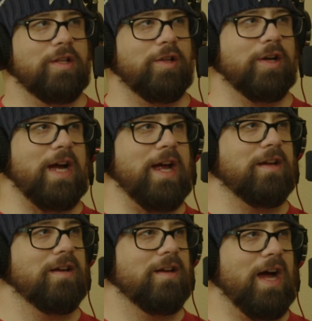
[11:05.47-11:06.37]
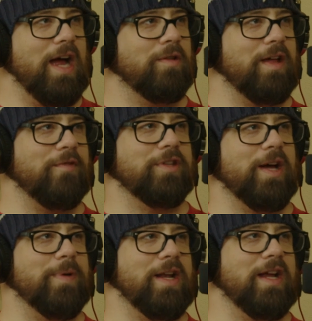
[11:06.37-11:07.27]
look, I leveled
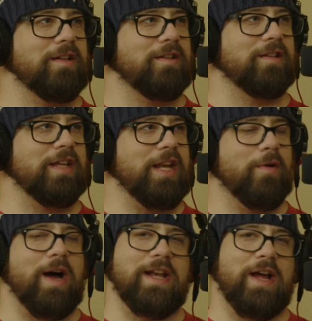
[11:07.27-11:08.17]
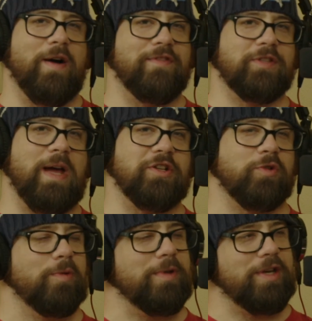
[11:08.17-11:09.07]
up and I now have this
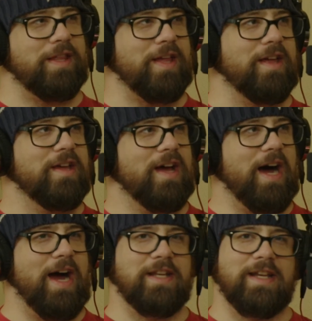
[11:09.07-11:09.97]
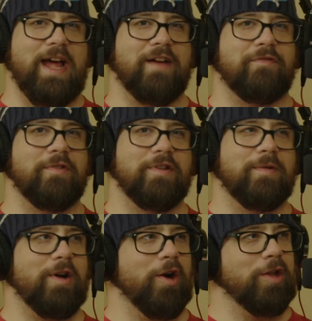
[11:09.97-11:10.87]
magical ability that I didn't have
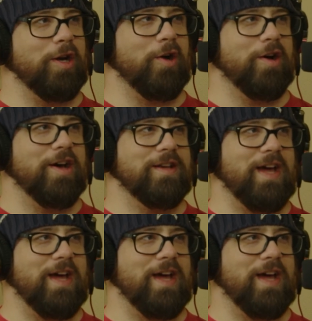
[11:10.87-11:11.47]
earlier on.